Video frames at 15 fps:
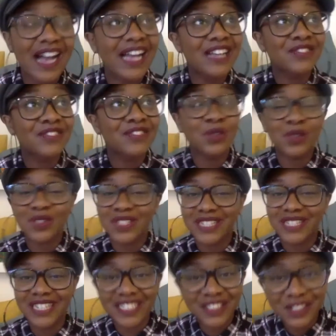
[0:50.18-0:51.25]
talked to
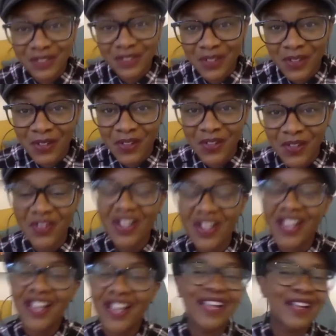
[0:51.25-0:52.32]
Ejiro,
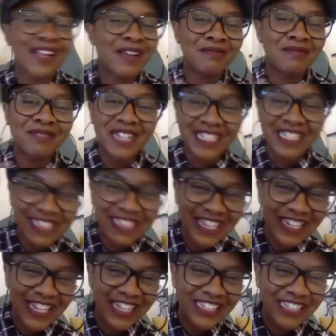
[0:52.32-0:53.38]
shout
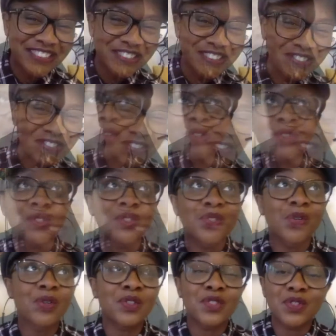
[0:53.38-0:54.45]
out Ejiro. Also
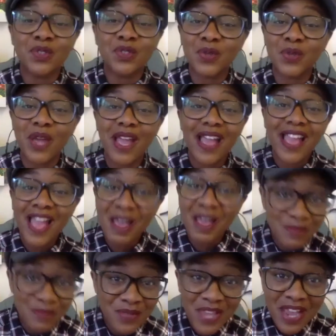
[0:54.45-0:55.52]
talked to
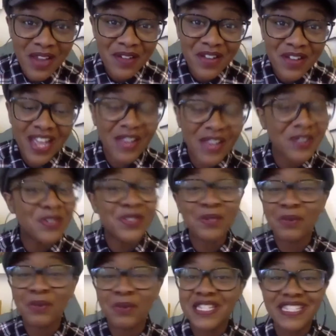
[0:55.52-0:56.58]
Viere, who's the
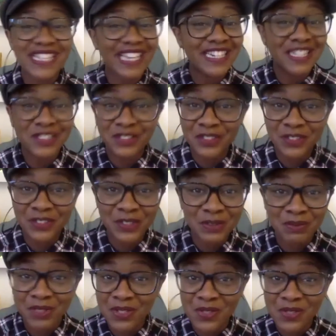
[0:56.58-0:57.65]
person that introduced
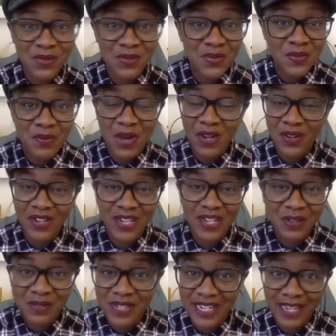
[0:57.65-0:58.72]
me to Bankole
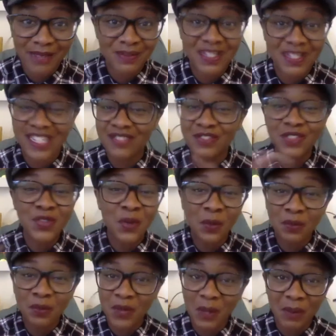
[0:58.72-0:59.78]
Williams and even told
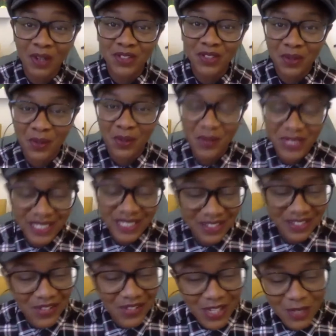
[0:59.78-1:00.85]
me about the course in the
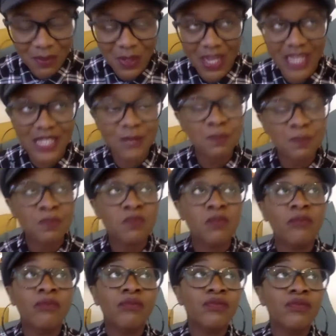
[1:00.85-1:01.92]
first place.
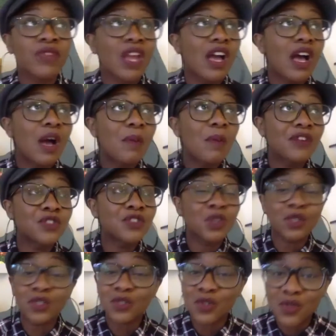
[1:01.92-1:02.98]
I've
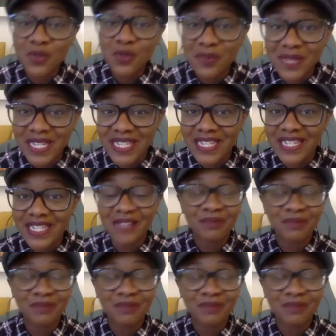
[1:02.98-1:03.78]
talked to Kumi,